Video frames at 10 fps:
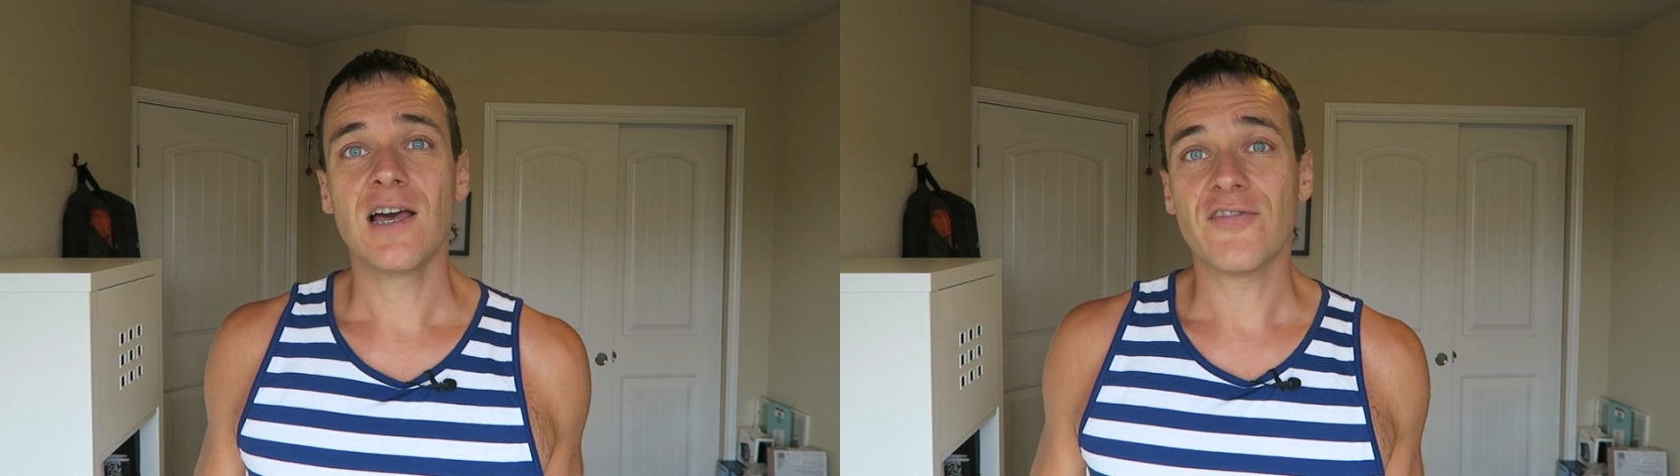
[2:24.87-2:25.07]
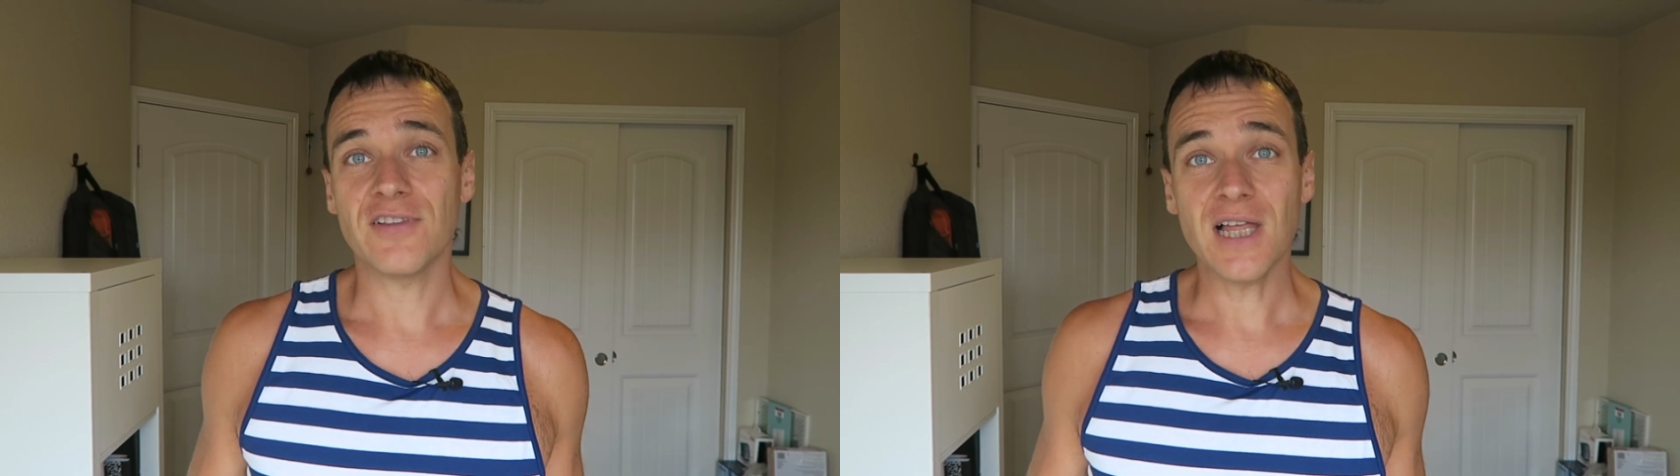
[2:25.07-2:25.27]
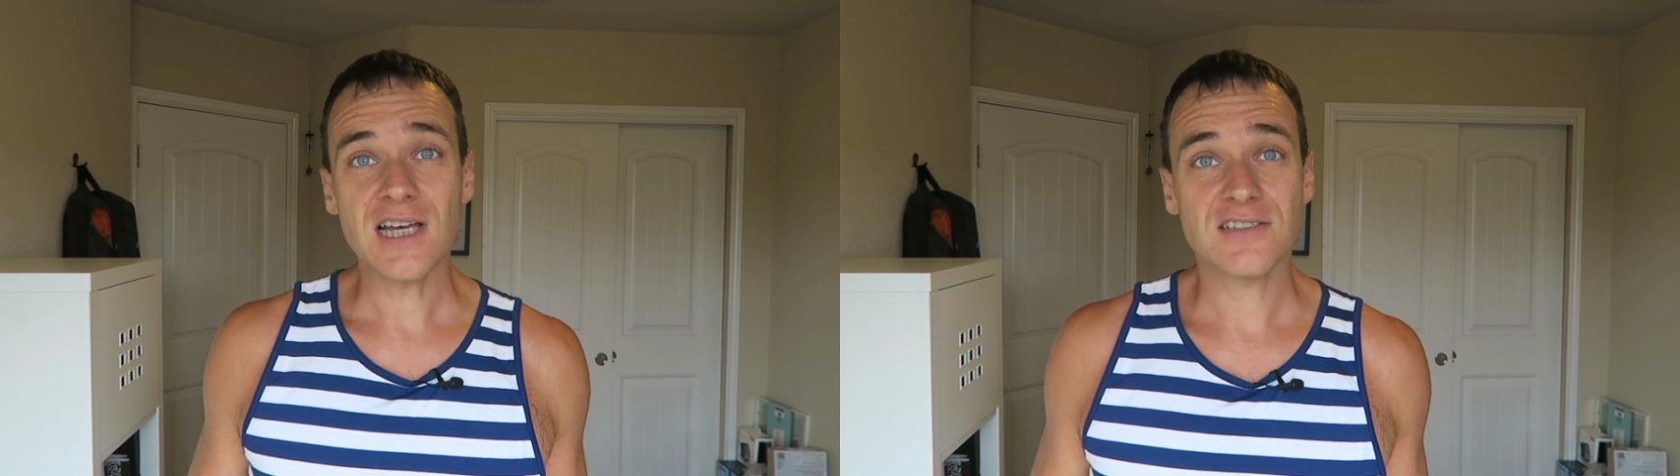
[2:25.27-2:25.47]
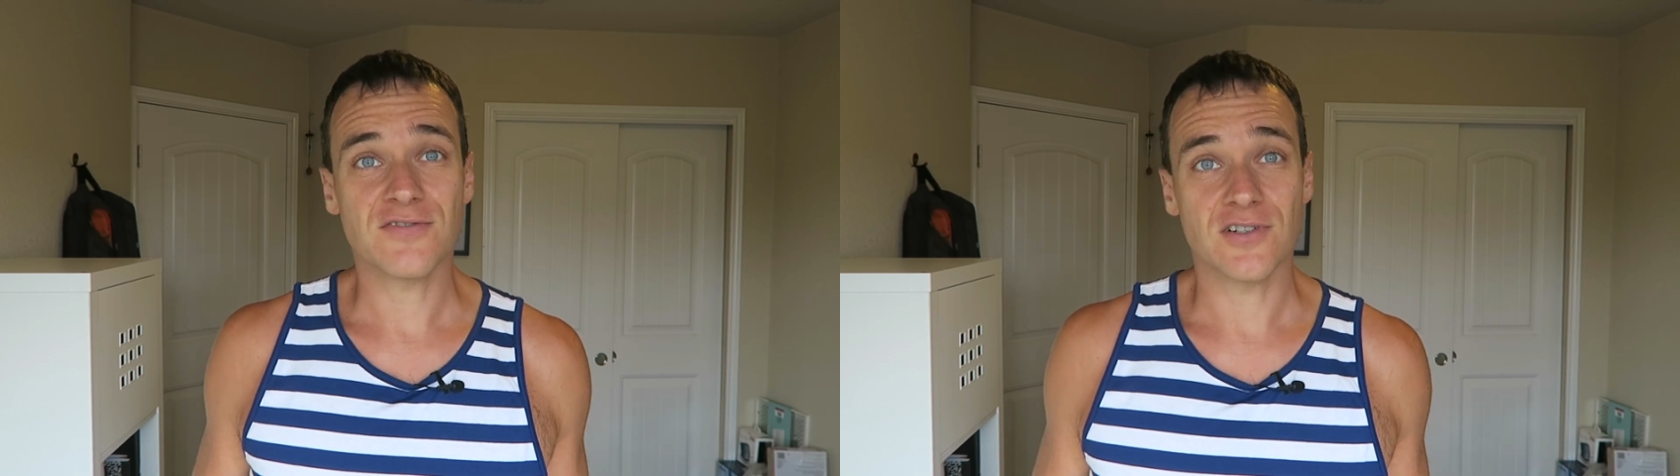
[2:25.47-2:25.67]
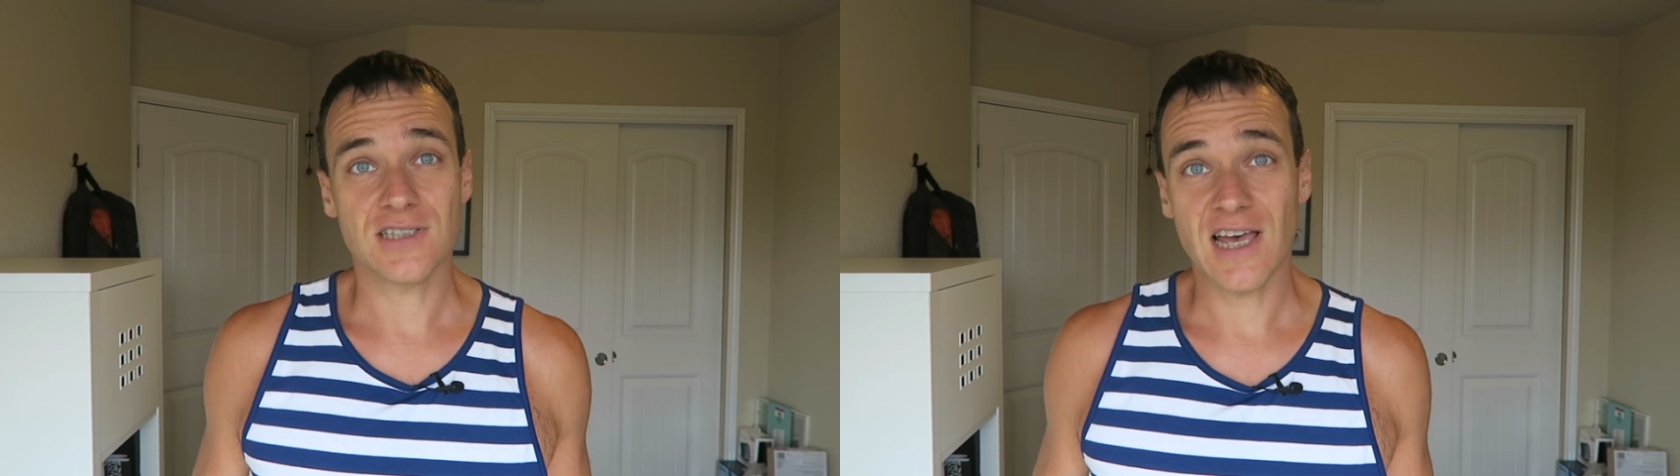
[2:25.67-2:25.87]

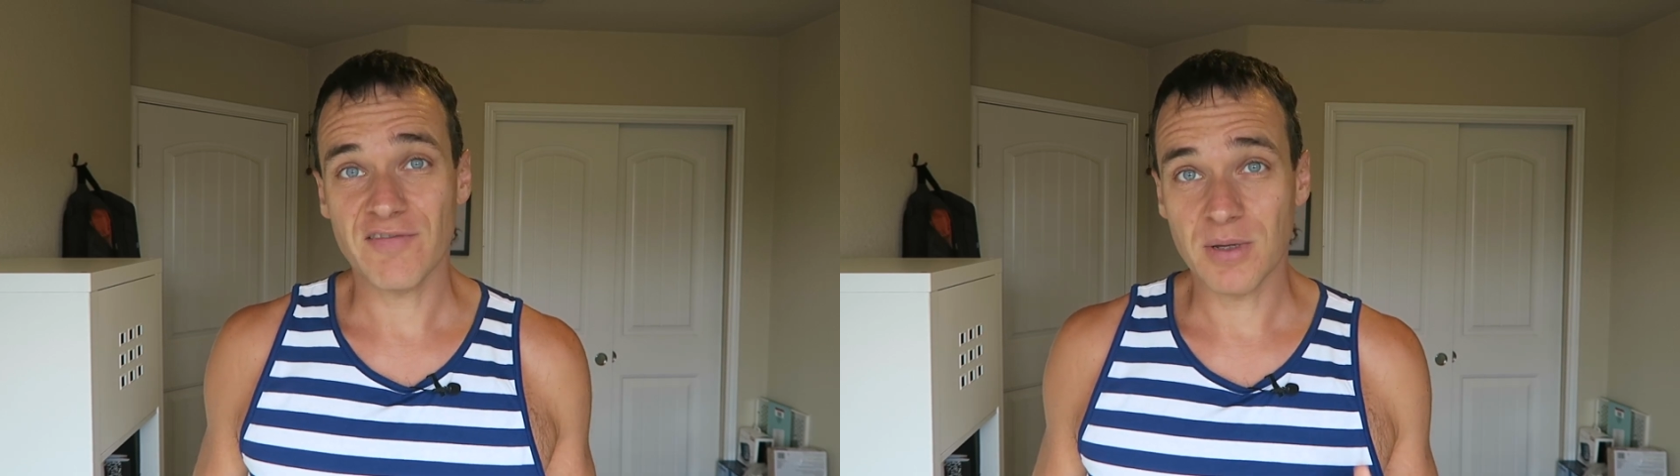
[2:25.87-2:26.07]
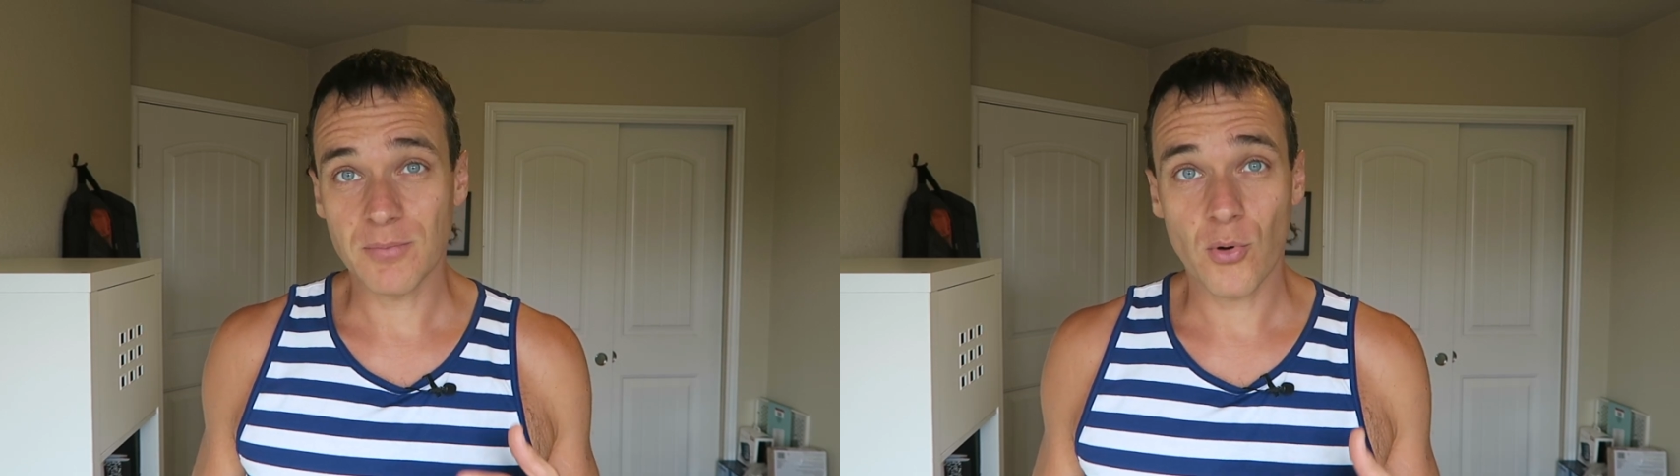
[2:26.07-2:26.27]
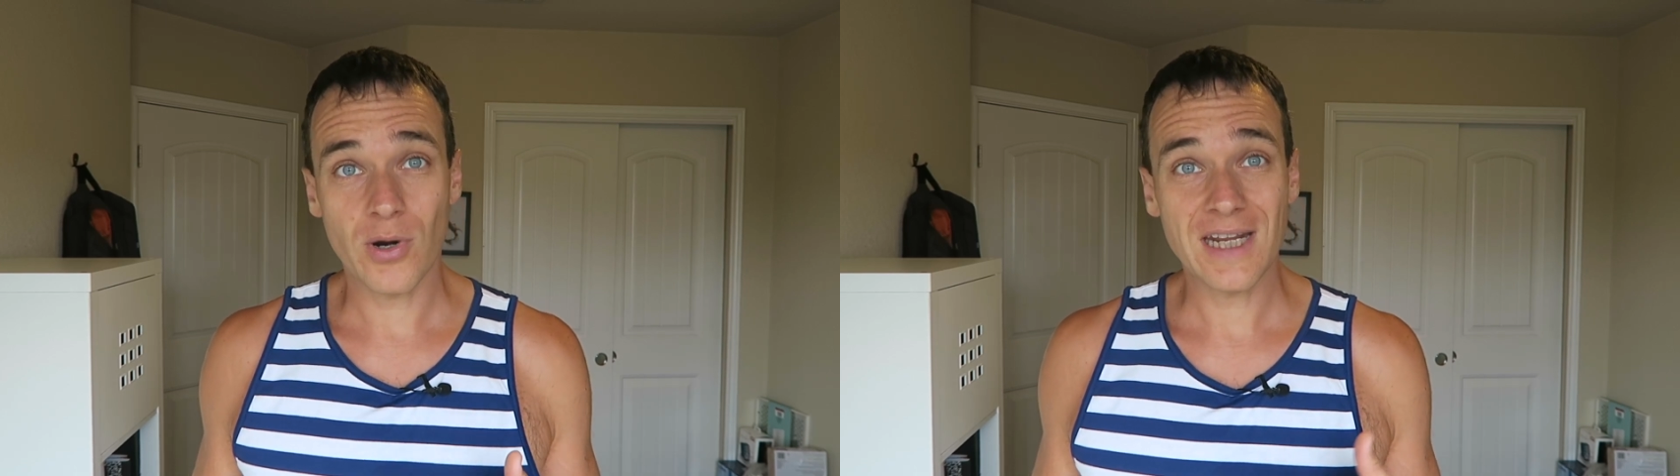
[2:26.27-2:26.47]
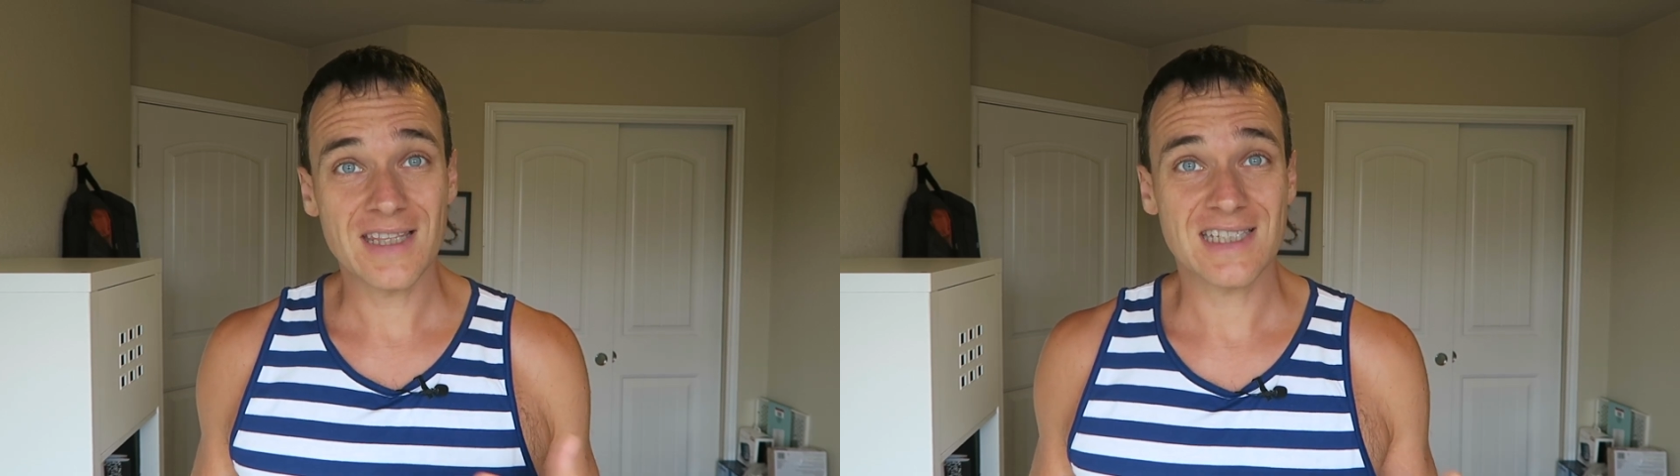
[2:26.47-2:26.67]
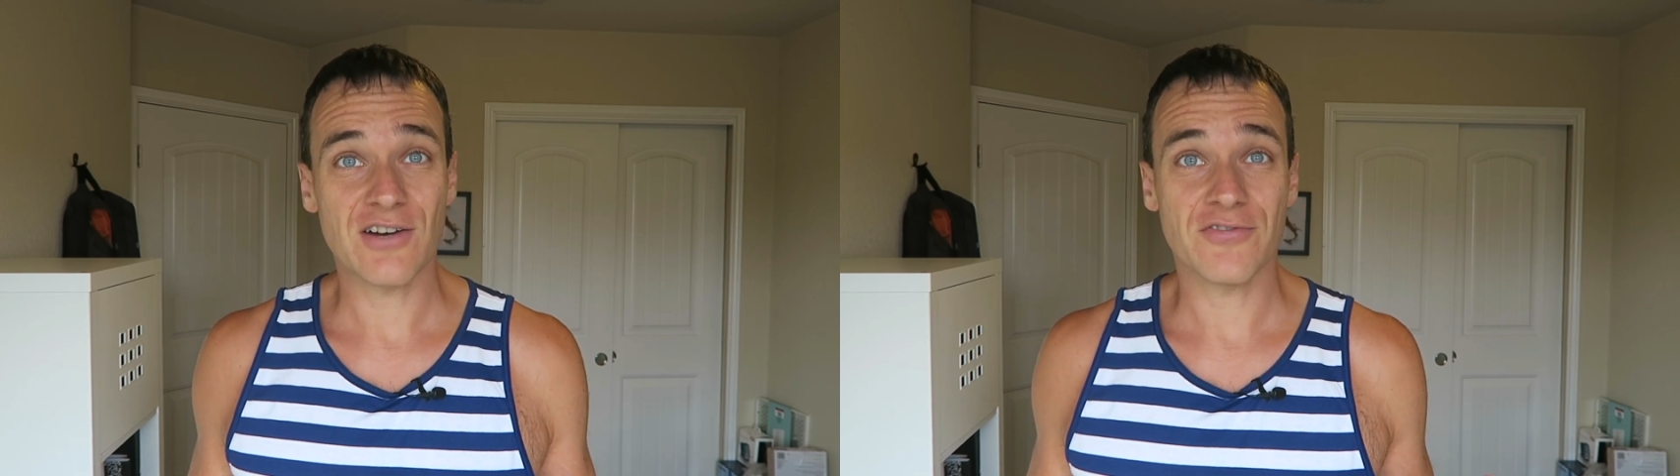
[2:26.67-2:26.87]
Philosophers have been pointing
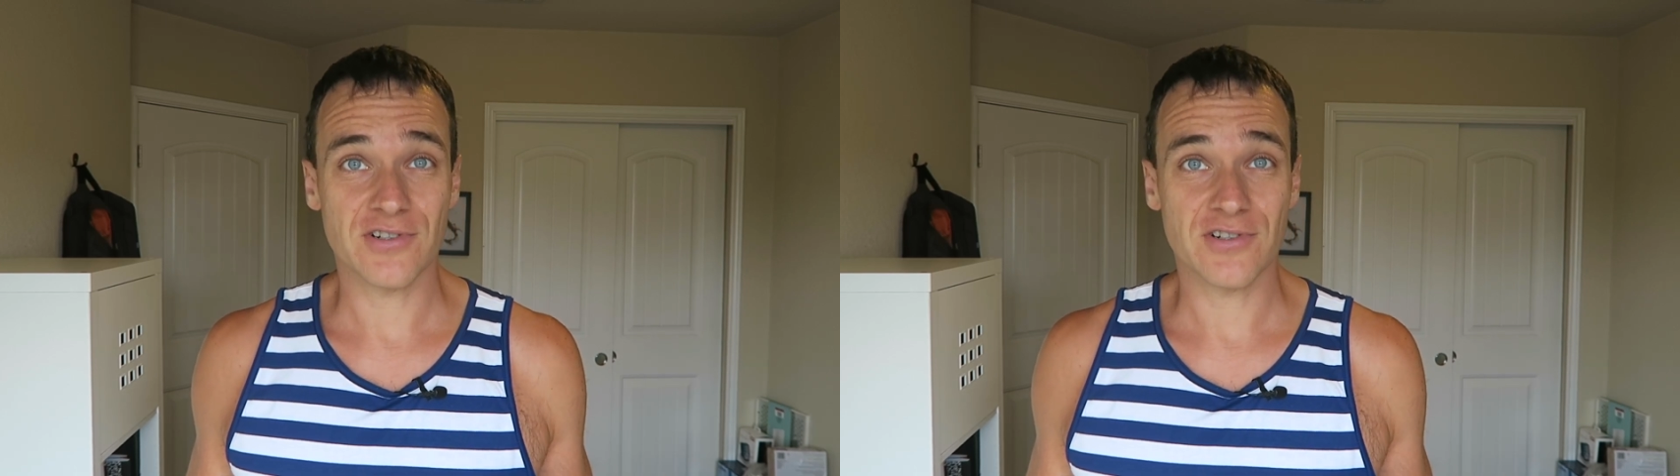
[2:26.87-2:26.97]
this out for